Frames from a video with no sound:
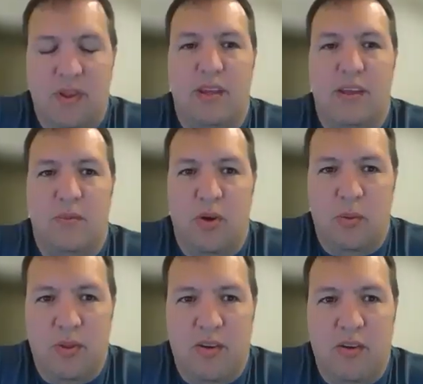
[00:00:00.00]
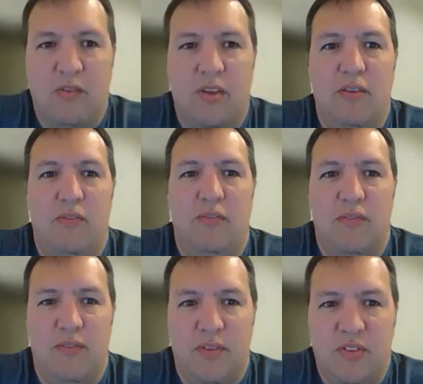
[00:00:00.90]
am home in Tel Aviv,
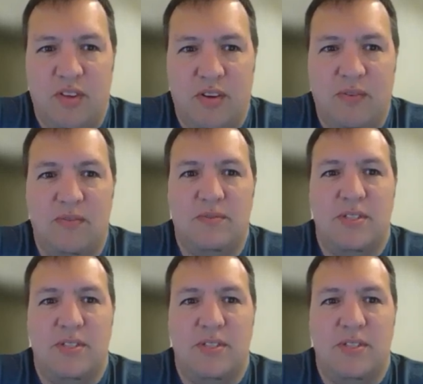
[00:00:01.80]
so